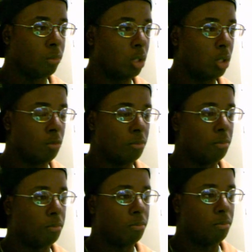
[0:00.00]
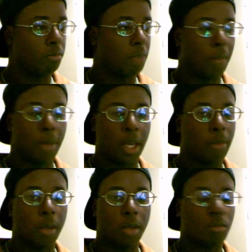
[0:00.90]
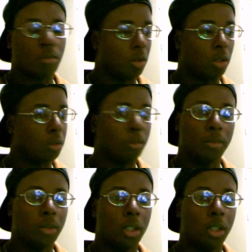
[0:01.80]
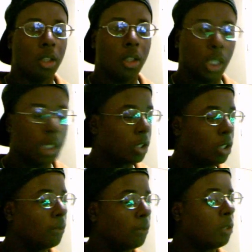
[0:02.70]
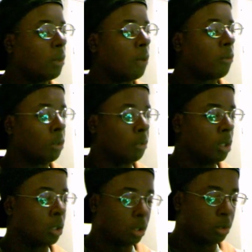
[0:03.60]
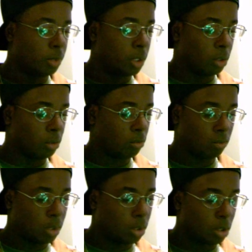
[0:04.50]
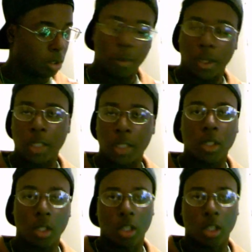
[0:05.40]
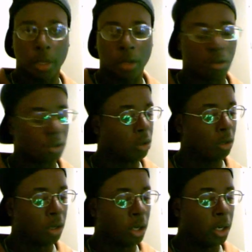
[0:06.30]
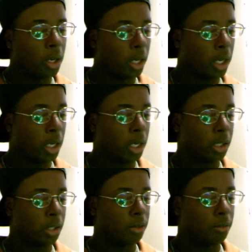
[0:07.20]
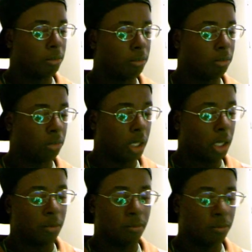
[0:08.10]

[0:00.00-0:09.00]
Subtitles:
you know, Batman maybe. I don't know. It's good for your bang for your buck. I mean, it's a good replacement till you get a better controller. And hey,